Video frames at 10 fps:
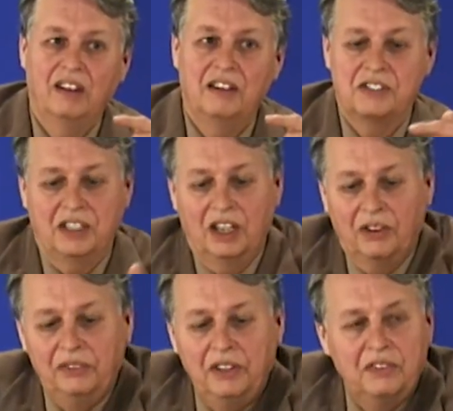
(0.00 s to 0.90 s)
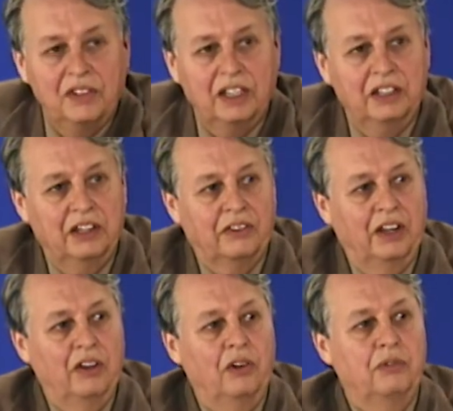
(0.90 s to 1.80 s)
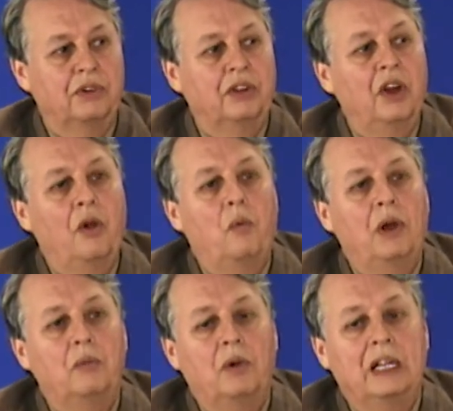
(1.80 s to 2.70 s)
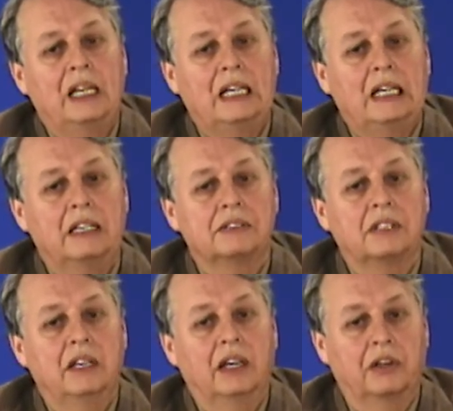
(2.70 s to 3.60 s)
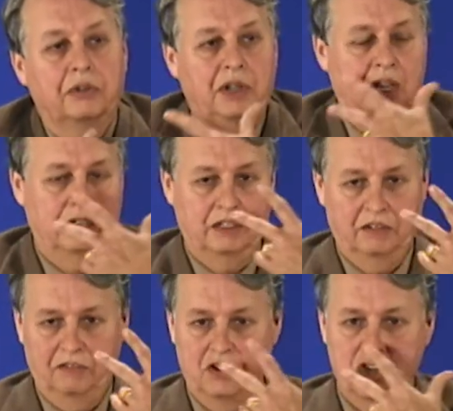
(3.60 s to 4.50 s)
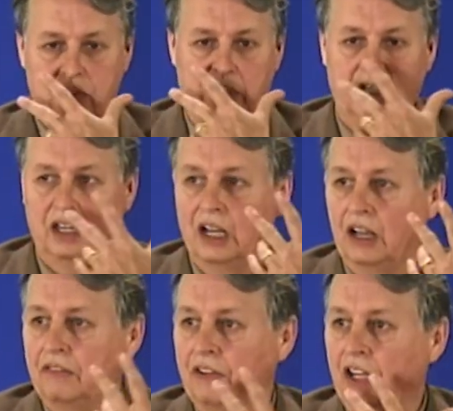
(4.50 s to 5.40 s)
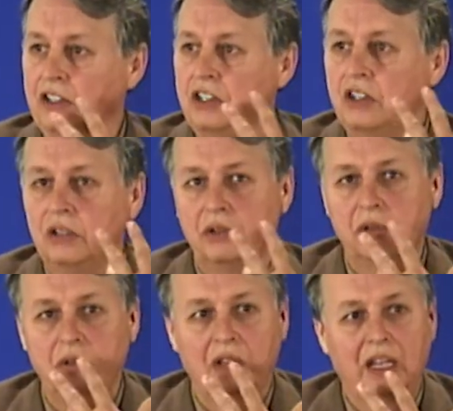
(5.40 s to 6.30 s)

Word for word: is the only thing carrying over when one has a great vision of a new